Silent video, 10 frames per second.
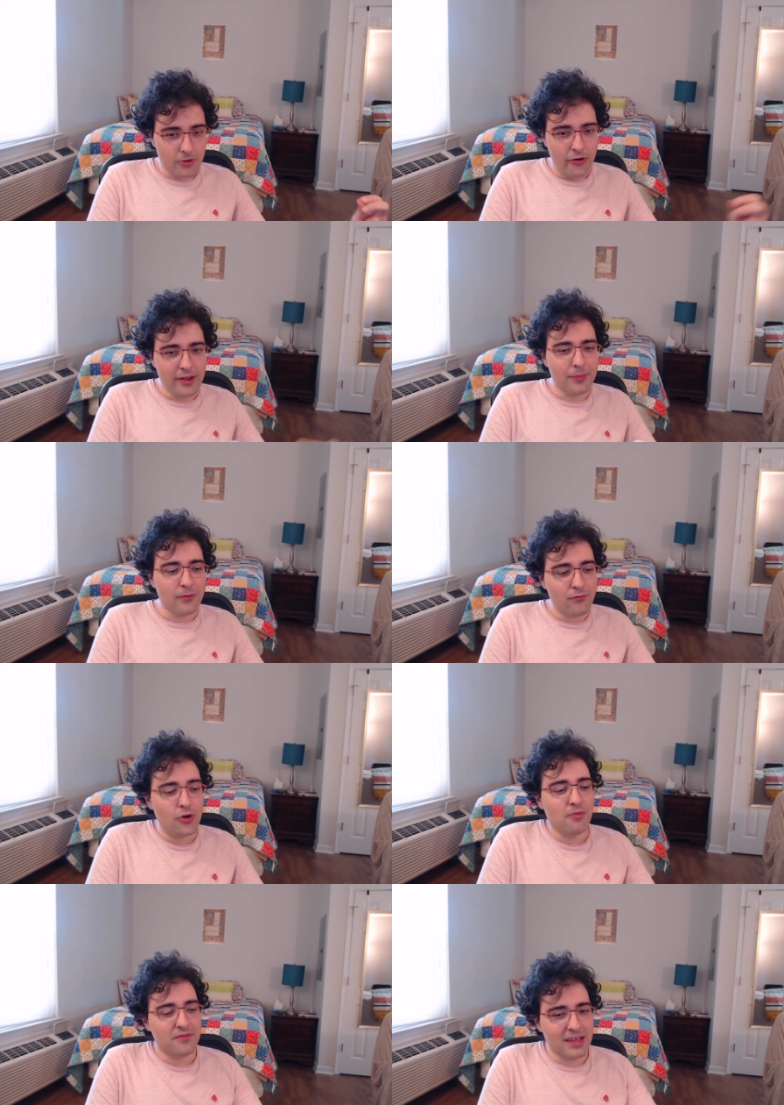in the
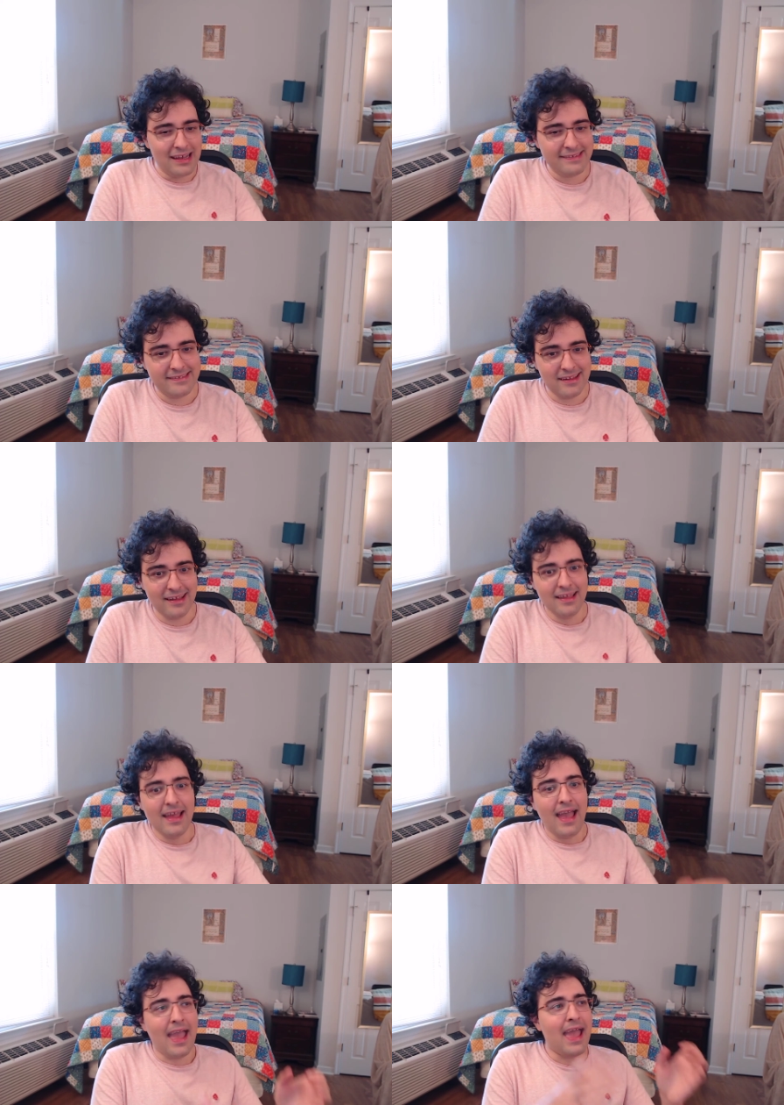form of Jasnah.
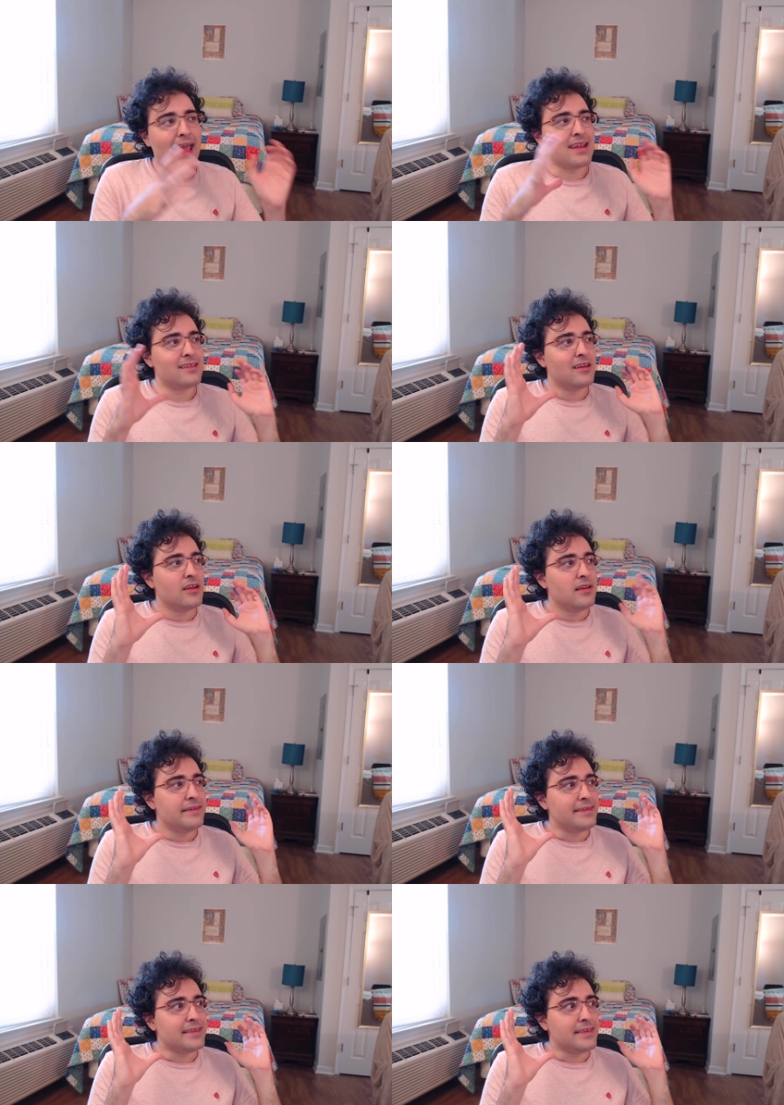And
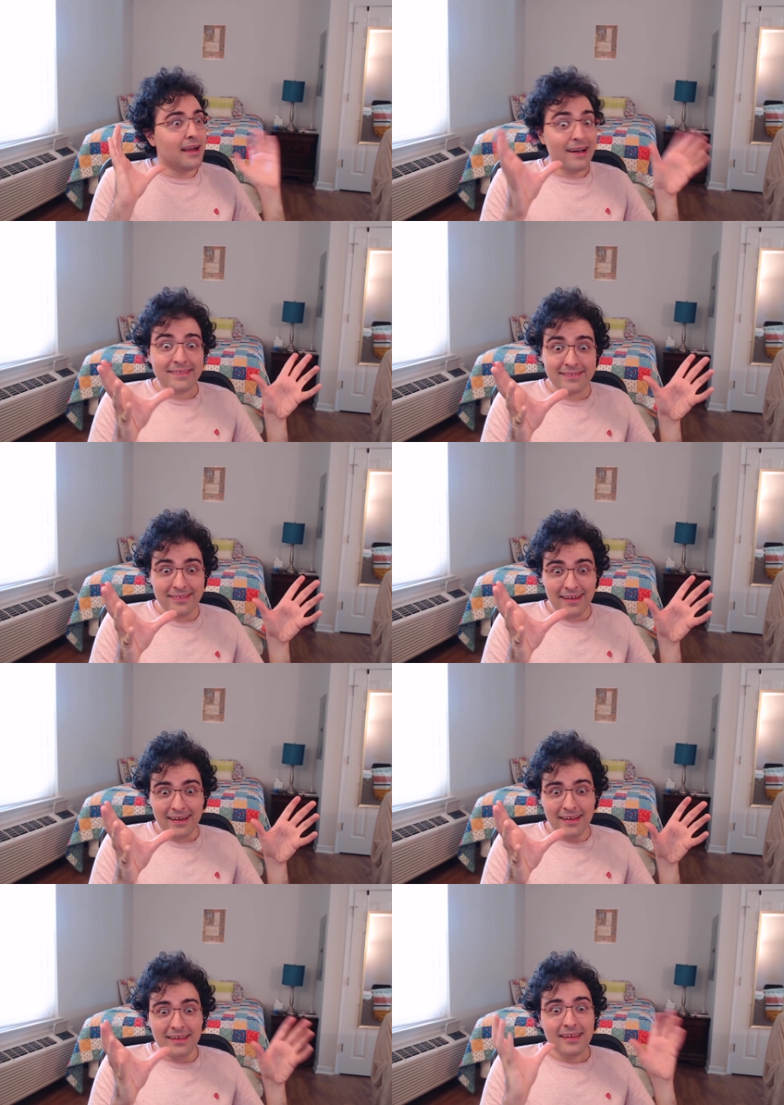
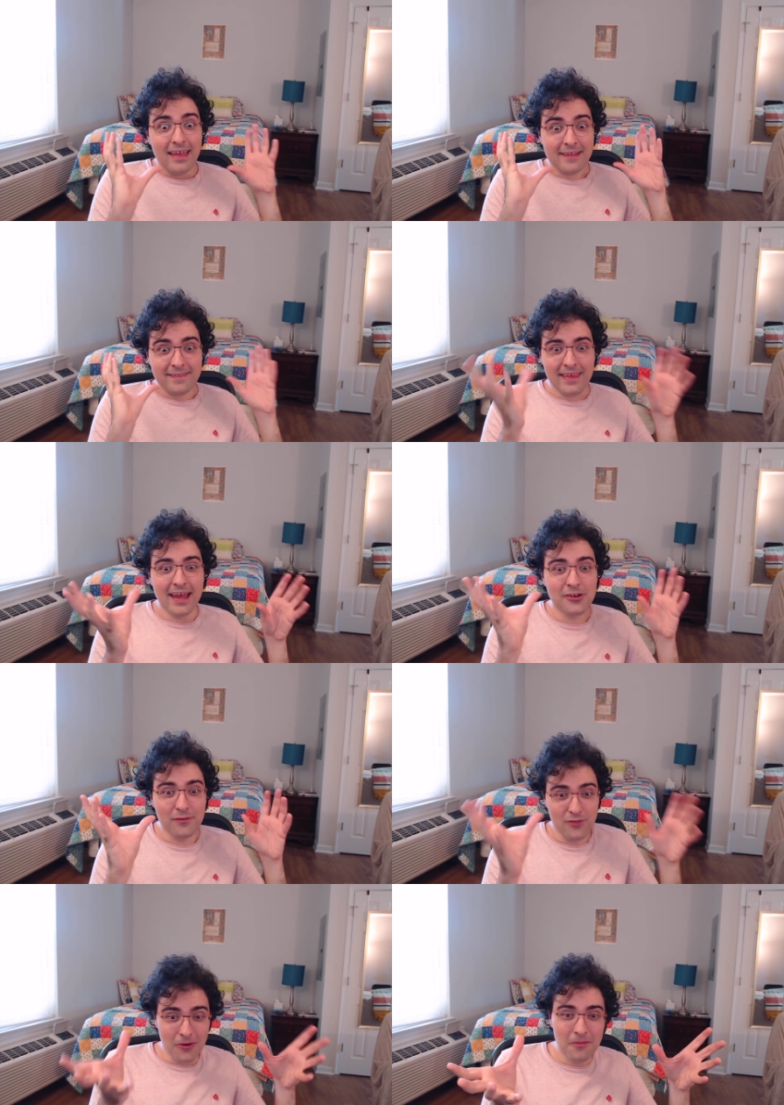Jasnah at the end
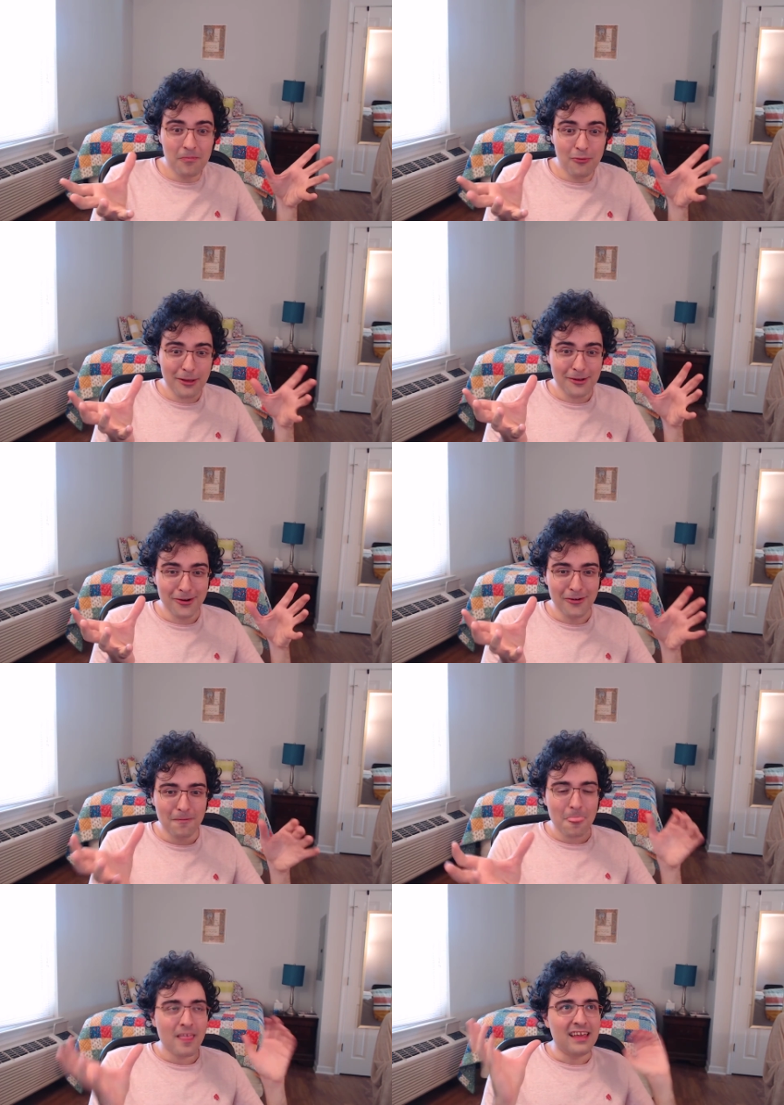of Oathbringer
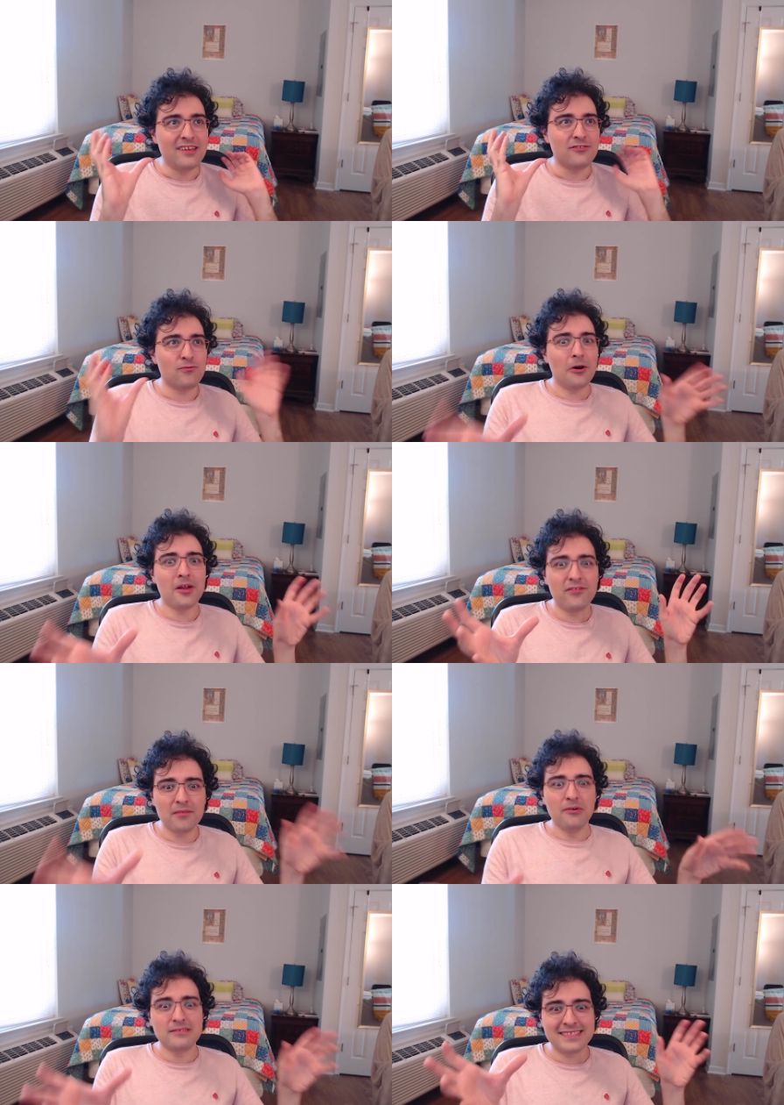is one of the
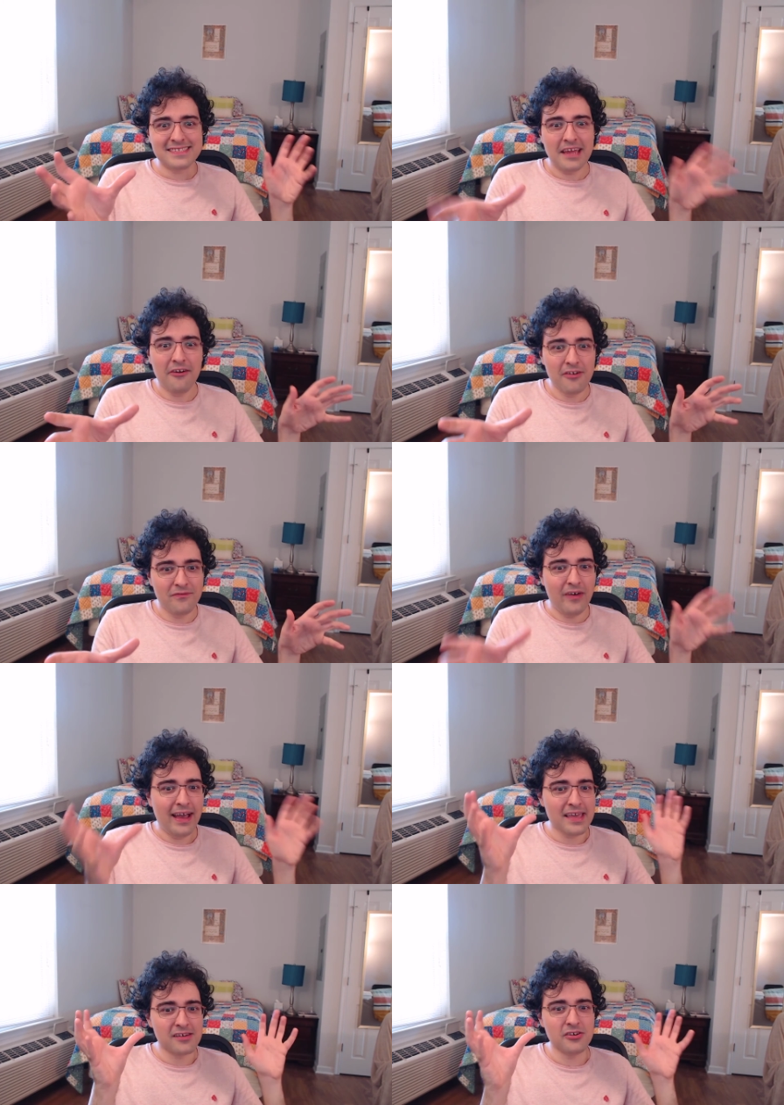most
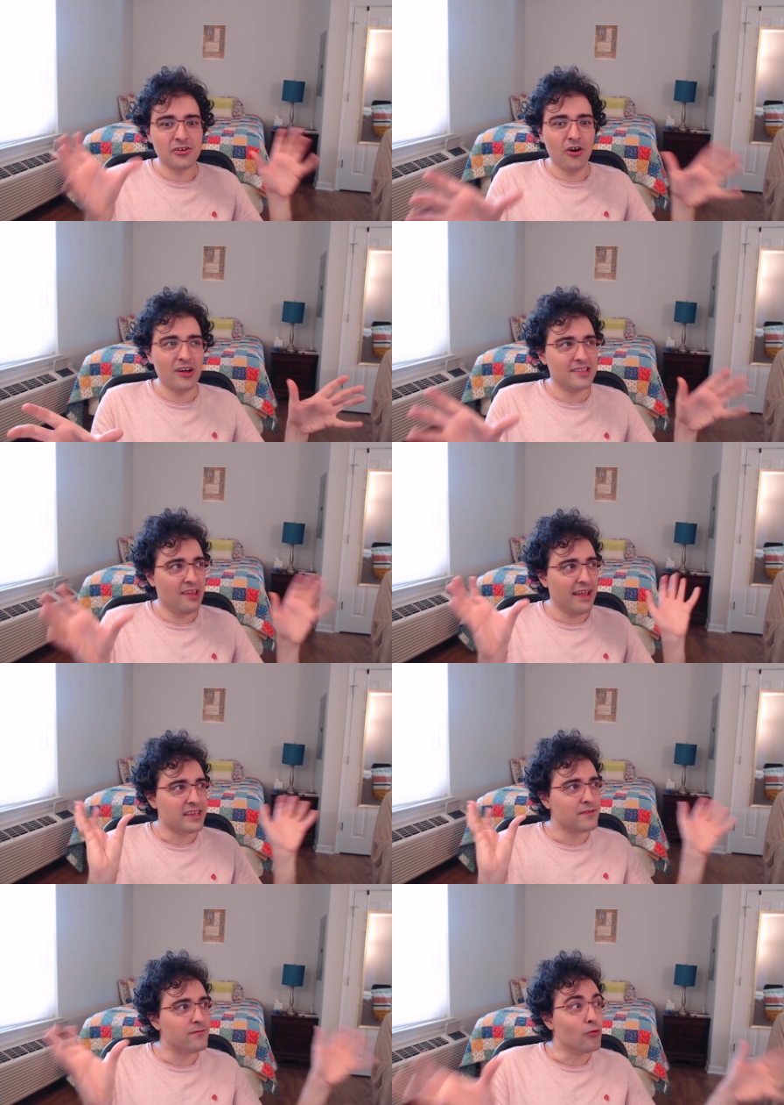terrifying
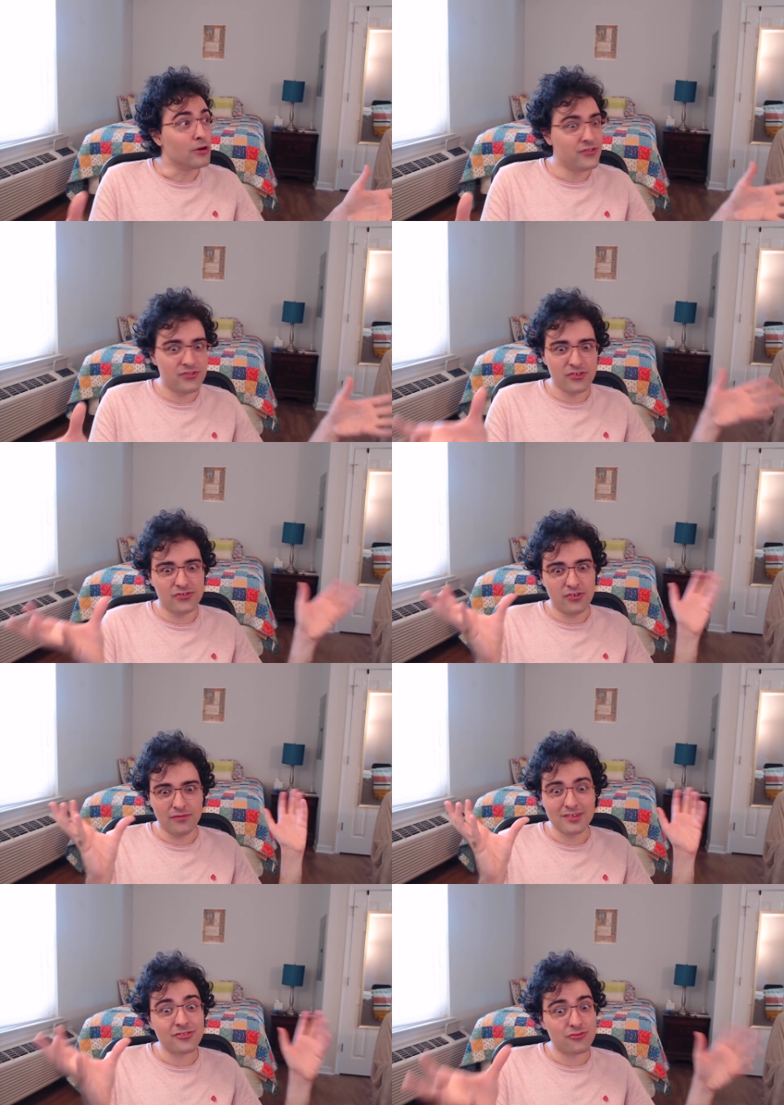godlike forces
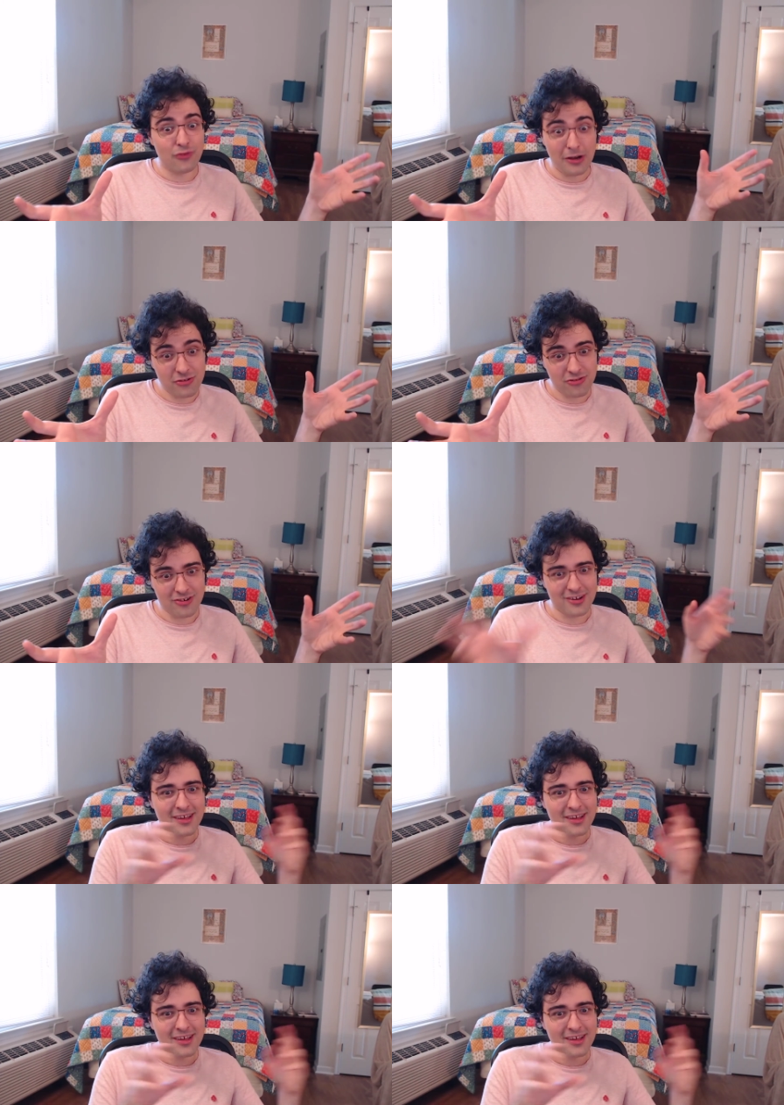of destruction